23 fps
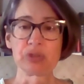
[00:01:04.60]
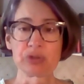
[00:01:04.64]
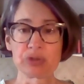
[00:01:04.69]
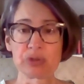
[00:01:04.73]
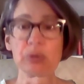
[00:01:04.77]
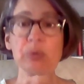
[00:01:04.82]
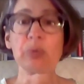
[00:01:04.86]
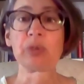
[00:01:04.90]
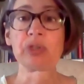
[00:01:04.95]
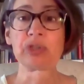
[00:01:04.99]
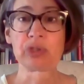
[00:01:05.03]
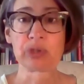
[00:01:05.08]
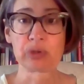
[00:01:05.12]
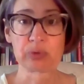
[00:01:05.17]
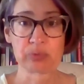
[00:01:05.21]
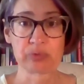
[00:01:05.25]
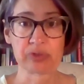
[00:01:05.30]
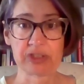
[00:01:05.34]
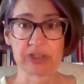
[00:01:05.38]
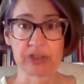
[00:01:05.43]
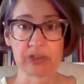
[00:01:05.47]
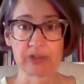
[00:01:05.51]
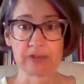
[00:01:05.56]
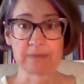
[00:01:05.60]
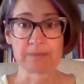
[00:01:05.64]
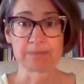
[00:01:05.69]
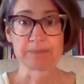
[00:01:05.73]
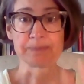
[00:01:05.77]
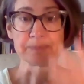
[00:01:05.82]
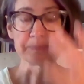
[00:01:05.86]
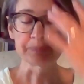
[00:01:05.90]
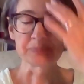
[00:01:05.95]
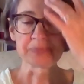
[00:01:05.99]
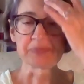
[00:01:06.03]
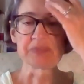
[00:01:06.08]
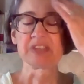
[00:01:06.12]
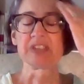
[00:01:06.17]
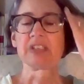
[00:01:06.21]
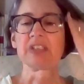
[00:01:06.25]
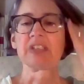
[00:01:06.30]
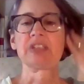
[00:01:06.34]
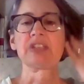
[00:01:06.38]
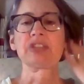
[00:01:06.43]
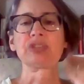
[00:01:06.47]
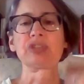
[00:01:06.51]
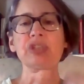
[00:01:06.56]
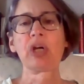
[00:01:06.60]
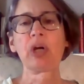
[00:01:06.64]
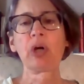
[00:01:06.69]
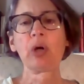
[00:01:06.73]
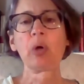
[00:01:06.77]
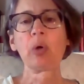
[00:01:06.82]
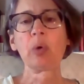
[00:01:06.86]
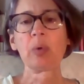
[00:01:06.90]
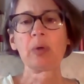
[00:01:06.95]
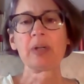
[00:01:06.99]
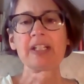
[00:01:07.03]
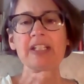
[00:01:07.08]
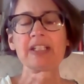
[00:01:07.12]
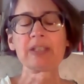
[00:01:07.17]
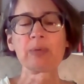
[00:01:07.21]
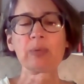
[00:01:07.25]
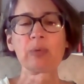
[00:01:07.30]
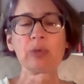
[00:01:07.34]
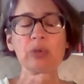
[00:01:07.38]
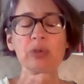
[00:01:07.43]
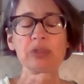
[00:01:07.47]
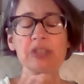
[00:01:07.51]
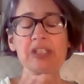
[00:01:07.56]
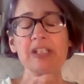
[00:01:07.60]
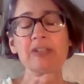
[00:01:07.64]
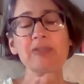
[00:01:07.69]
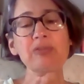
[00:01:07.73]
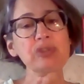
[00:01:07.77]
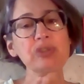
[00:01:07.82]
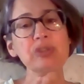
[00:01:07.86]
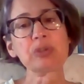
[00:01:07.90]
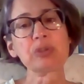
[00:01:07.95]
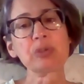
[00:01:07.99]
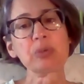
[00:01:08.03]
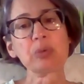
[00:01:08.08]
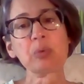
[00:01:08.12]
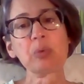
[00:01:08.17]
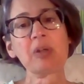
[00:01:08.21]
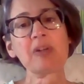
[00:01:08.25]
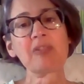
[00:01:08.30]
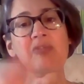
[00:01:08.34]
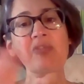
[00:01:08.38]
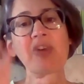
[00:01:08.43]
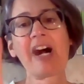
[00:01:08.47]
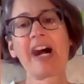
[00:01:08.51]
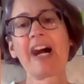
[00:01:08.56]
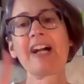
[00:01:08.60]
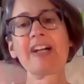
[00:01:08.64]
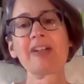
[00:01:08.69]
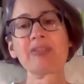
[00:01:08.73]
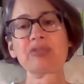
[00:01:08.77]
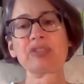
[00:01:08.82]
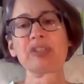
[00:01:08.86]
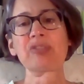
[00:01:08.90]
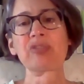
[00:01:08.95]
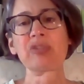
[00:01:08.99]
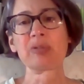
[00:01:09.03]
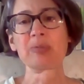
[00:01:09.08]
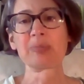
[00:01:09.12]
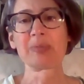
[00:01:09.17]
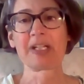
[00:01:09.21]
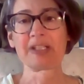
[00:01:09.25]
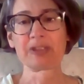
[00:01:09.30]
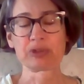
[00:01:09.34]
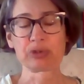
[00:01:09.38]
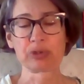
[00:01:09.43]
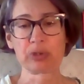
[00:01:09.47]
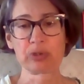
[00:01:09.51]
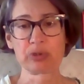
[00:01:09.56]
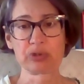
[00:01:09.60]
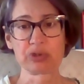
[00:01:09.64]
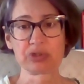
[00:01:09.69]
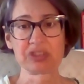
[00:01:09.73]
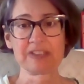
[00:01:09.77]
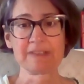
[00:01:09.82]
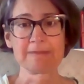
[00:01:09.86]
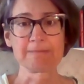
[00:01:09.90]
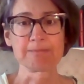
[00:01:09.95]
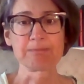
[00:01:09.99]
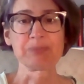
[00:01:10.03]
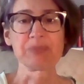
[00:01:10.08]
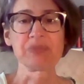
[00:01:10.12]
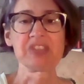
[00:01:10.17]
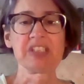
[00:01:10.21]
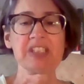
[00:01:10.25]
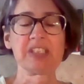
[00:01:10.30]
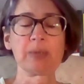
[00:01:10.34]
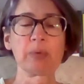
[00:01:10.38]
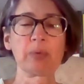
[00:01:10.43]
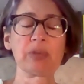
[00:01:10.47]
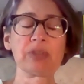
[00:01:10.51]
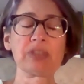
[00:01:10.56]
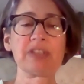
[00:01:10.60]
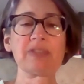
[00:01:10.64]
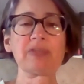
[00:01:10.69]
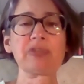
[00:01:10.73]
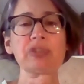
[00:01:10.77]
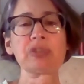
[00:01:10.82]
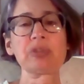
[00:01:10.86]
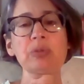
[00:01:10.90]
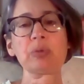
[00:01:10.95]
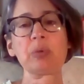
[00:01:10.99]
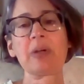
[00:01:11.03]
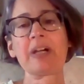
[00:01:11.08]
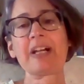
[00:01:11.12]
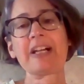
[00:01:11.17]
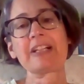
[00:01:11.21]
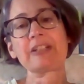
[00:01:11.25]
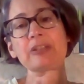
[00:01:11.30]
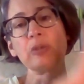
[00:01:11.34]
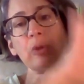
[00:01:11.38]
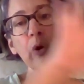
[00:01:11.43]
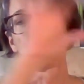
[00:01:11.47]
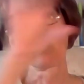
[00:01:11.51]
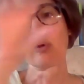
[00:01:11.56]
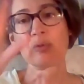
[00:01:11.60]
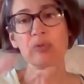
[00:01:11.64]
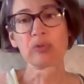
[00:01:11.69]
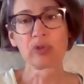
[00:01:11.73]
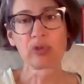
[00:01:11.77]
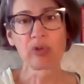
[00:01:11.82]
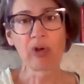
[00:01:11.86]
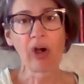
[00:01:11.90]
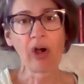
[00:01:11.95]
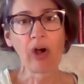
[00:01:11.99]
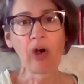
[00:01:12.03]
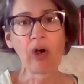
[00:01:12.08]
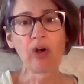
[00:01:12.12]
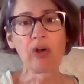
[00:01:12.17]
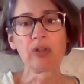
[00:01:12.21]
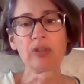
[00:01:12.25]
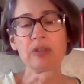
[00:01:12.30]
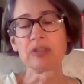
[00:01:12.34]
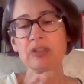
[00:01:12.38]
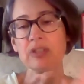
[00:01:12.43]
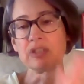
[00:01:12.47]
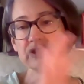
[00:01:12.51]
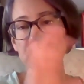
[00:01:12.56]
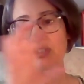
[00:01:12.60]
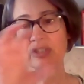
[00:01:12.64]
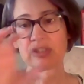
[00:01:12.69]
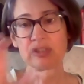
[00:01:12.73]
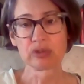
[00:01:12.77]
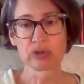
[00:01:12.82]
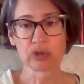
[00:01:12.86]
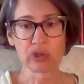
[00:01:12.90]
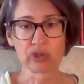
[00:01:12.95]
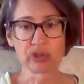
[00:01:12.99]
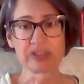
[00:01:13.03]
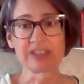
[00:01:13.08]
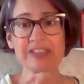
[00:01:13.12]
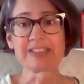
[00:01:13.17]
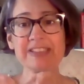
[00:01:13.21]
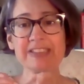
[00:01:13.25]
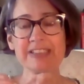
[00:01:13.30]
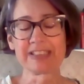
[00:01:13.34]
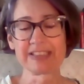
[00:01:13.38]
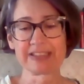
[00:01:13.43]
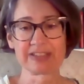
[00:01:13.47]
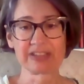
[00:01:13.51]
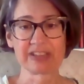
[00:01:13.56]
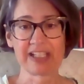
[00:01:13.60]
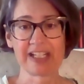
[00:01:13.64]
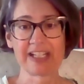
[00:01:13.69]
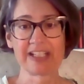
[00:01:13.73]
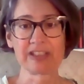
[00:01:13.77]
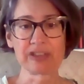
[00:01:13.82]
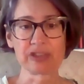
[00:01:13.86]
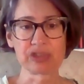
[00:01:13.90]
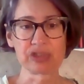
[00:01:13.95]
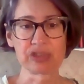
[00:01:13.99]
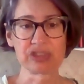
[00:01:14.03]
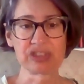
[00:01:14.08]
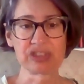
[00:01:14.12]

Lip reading: to a career. So it will give you 5 different measures. It will give you an overall learning index,